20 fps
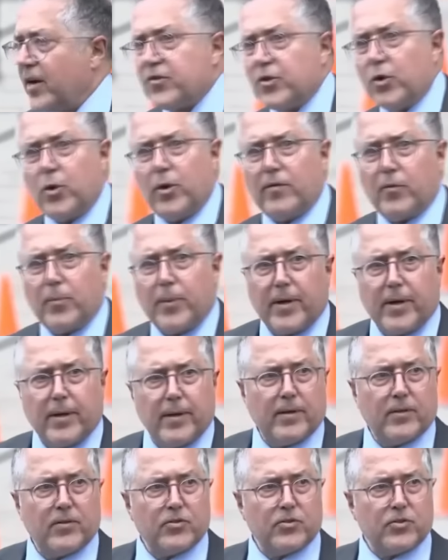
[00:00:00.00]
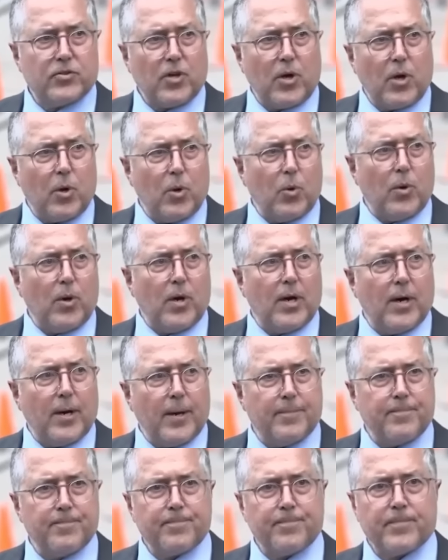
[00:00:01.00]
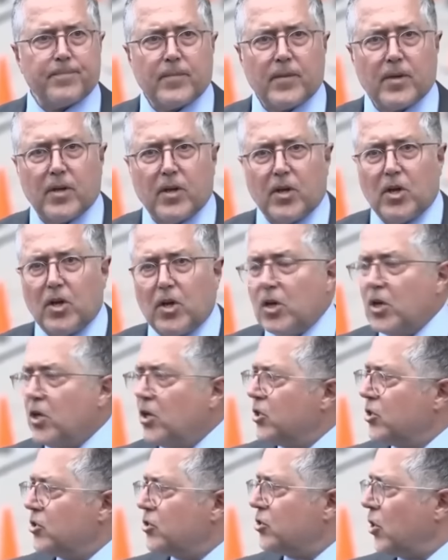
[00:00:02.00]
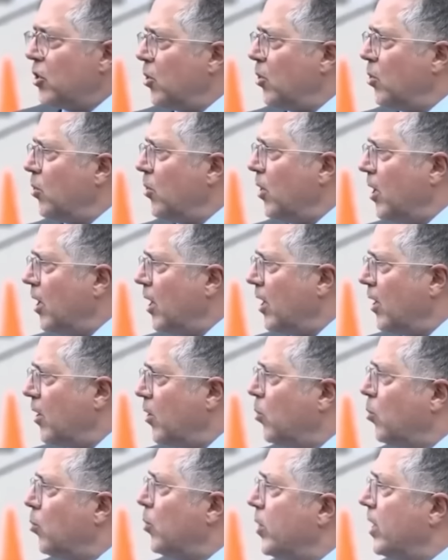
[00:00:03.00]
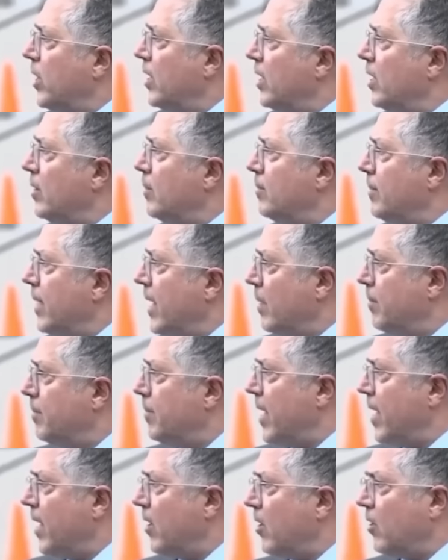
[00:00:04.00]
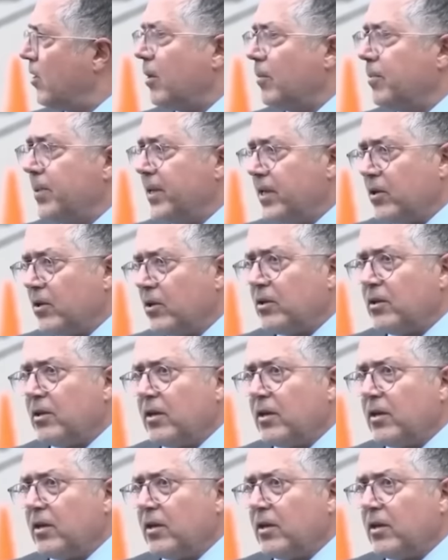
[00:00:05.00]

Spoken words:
defendants, like the NXIVM cult leader Keith Raniere and Roger Ng, a former Goldman Sachs